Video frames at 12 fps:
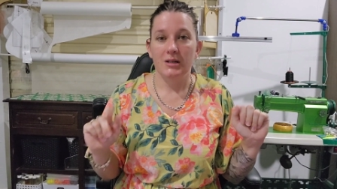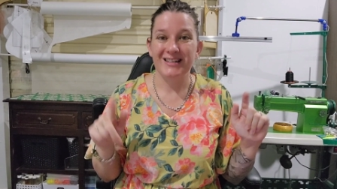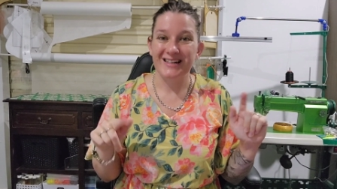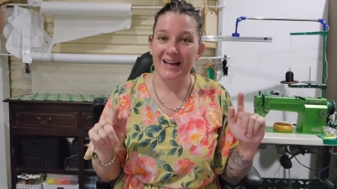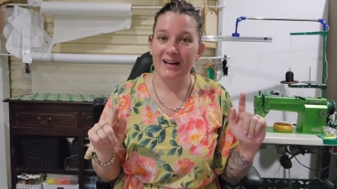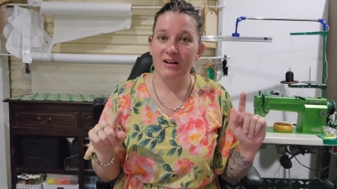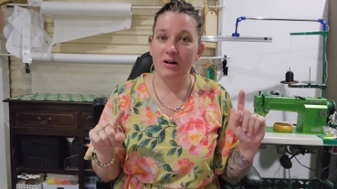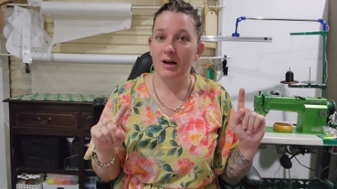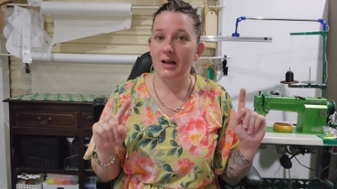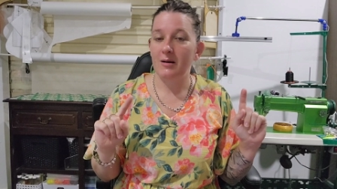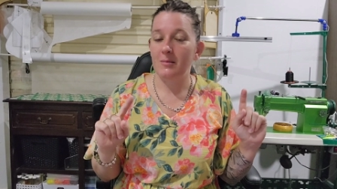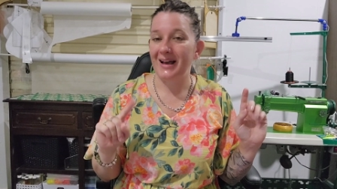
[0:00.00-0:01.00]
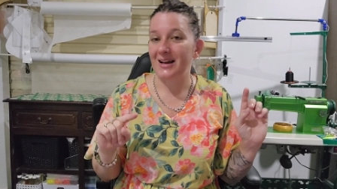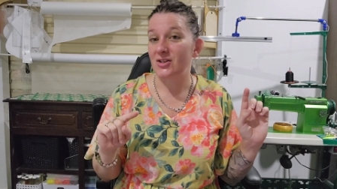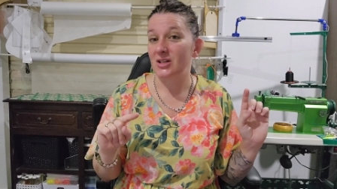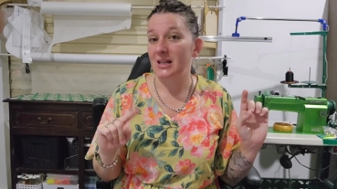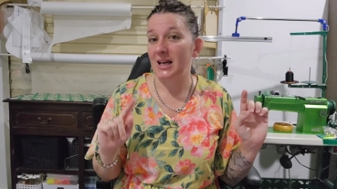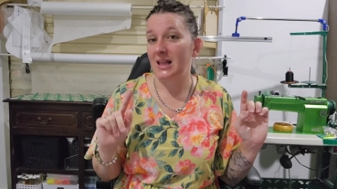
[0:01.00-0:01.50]
Today I am
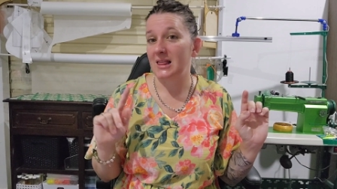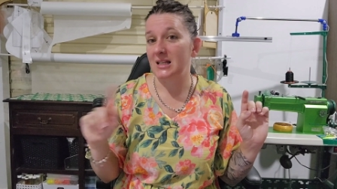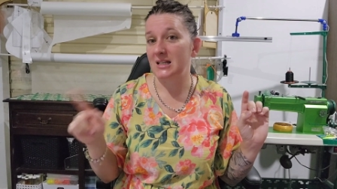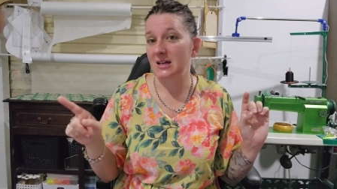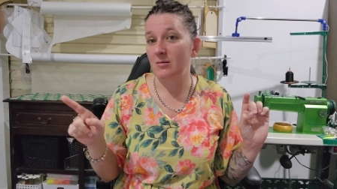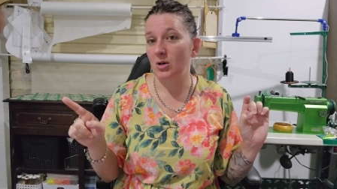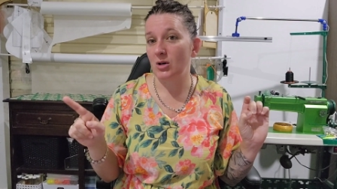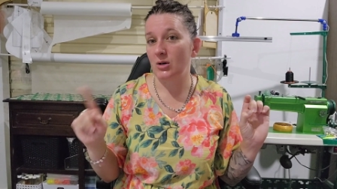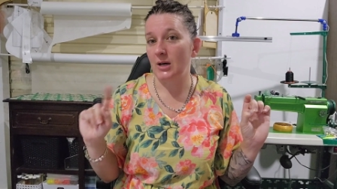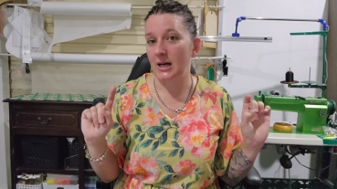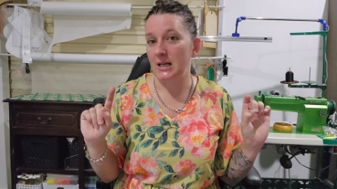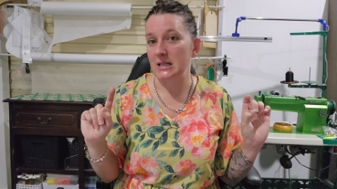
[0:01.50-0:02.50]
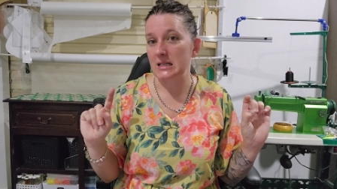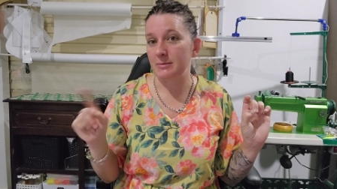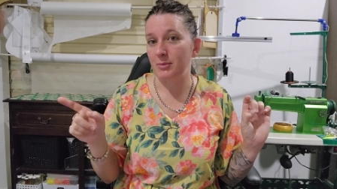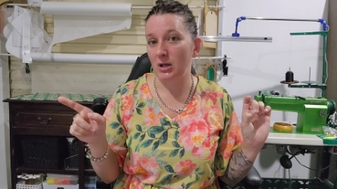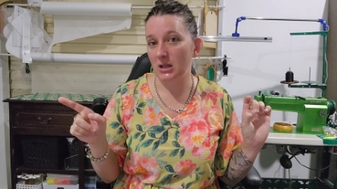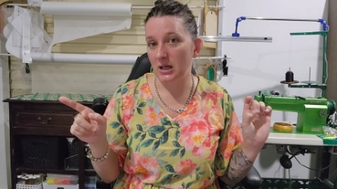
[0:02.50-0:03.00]
actually at the demo at
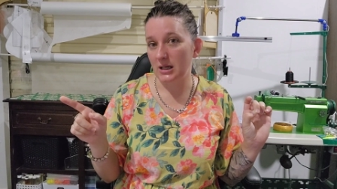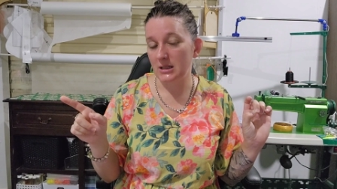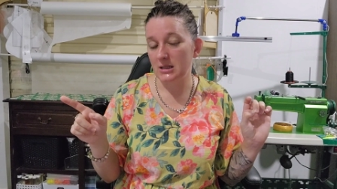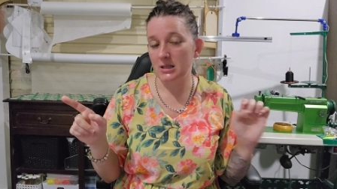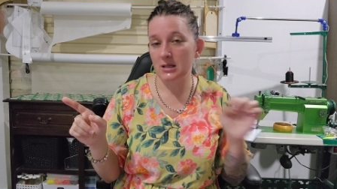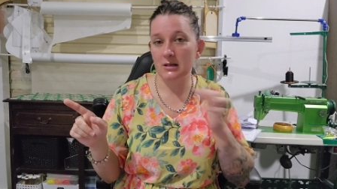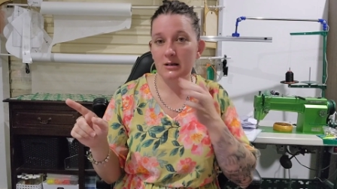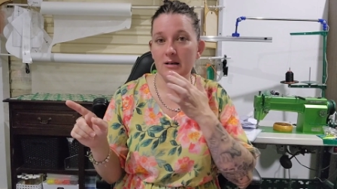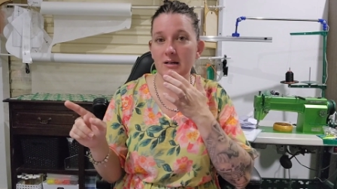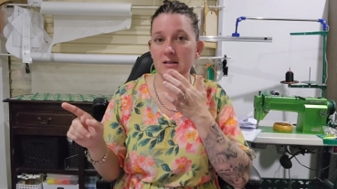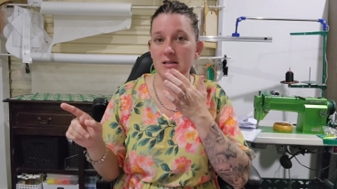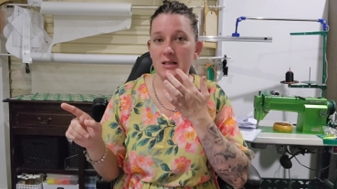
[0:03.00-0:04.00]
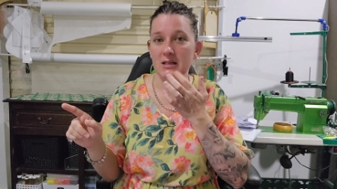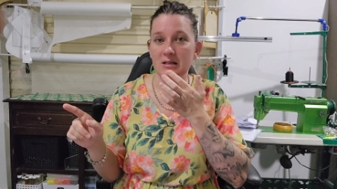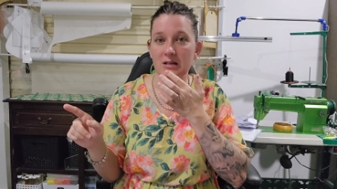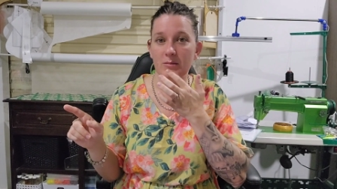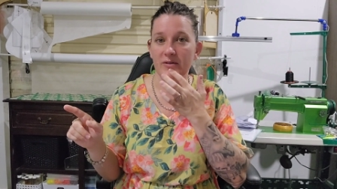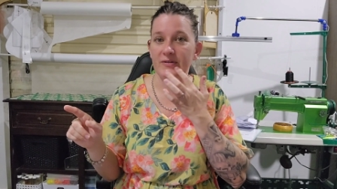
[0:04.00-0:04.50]
Spotlight, so that's
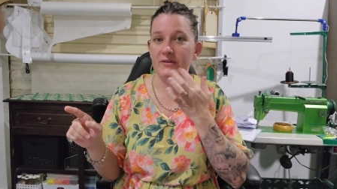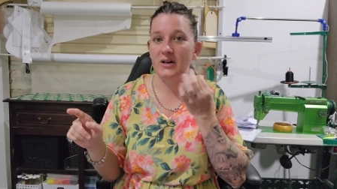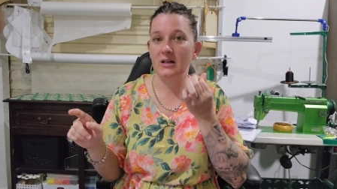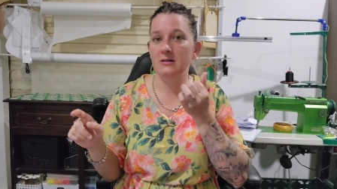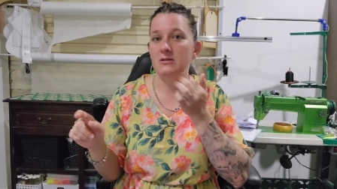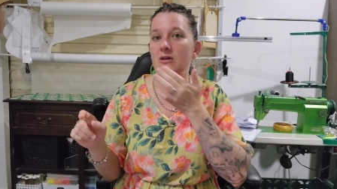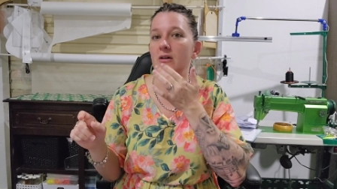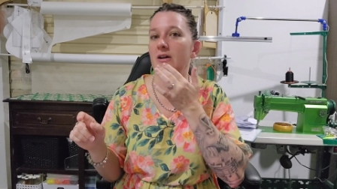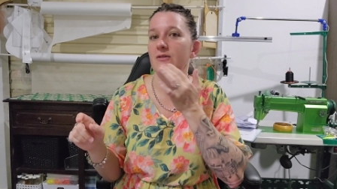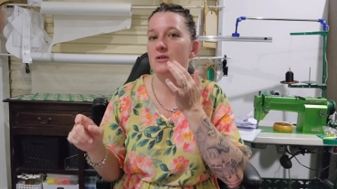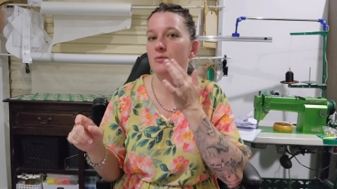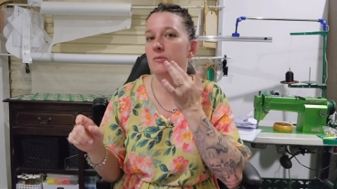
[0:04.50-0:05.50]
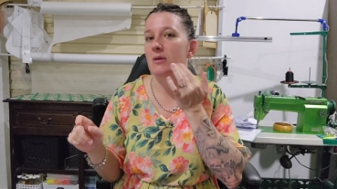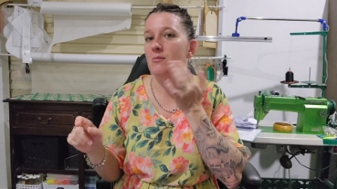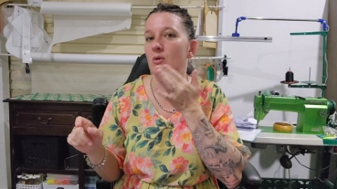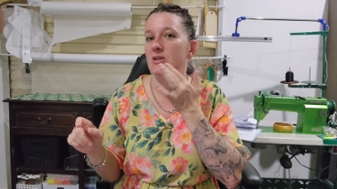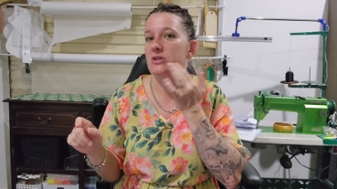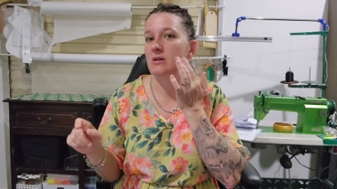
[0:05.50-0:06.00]
going to be fun. Sorry, I've just put my
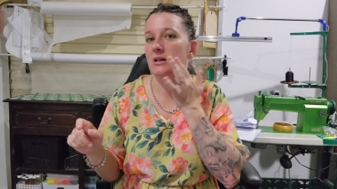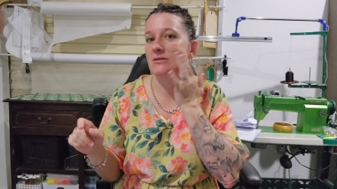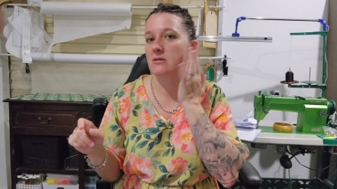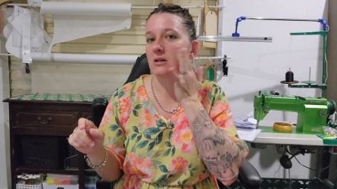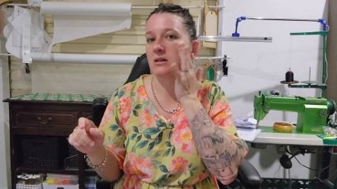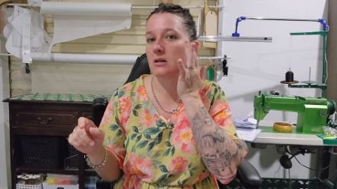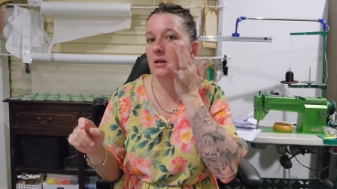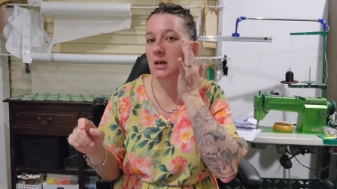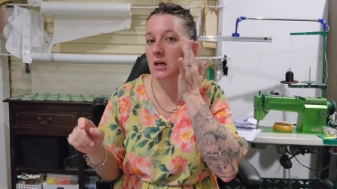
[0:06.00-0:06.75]
moisturizer on.